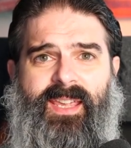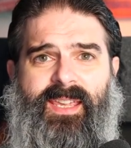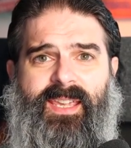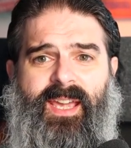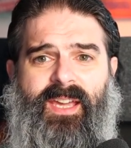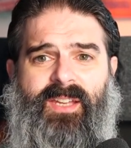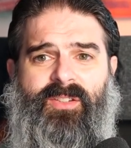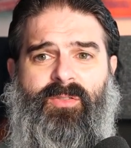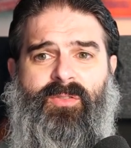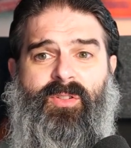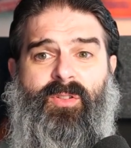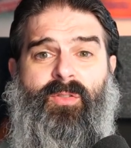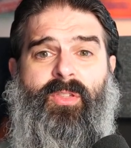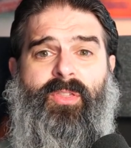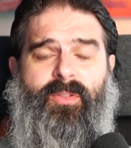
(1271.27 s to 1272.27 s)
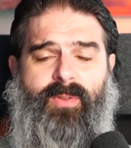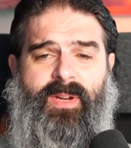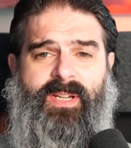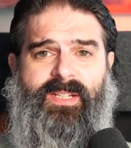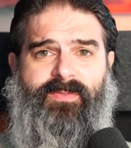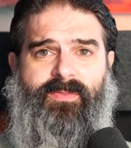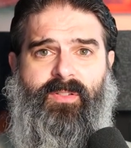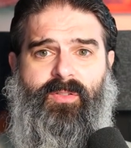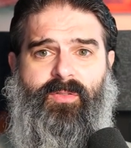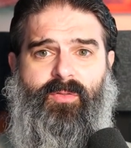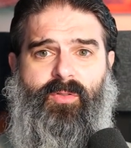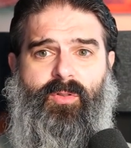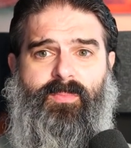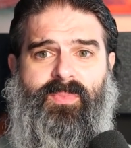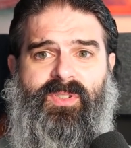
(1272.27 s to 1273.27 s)
can you do 3 different
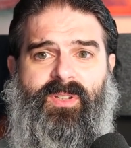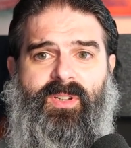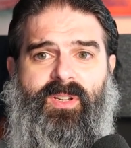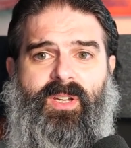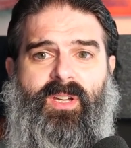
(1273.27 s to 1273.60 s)
groups?